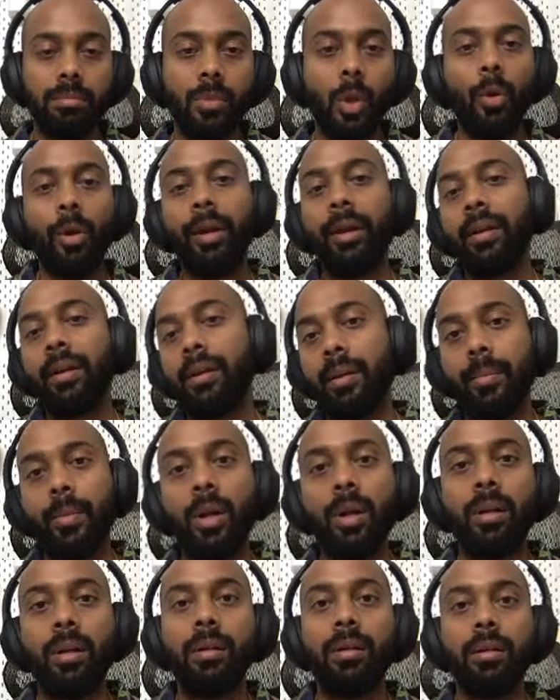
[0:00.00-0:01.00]
Okay,
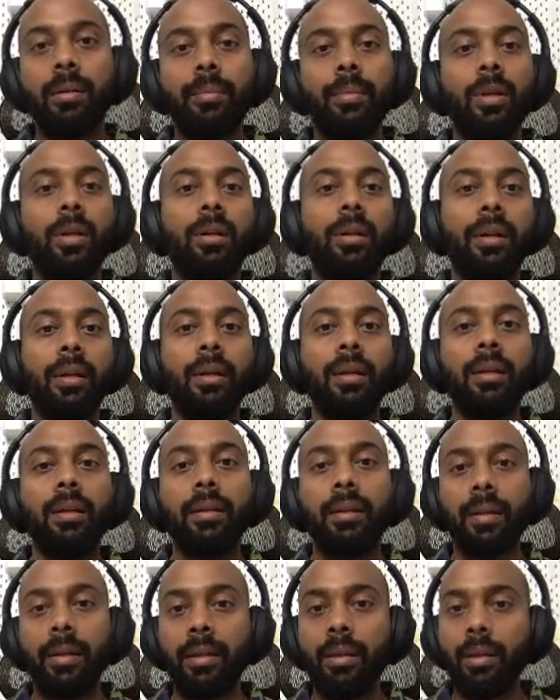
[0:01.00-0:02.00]

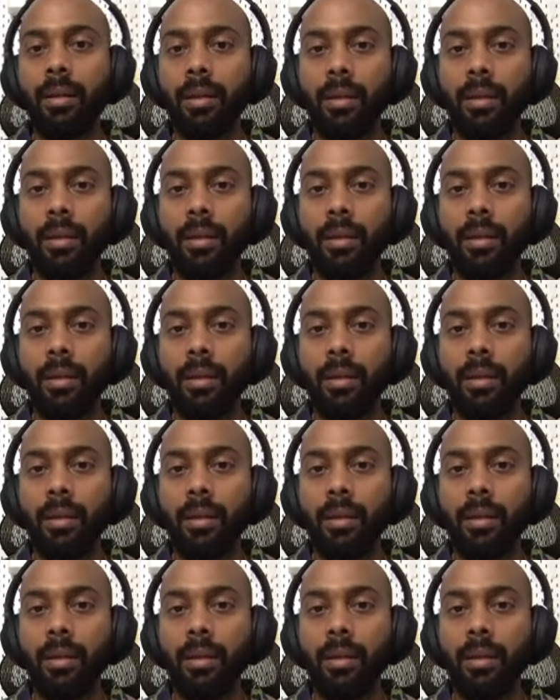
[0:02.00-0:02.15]
tricky.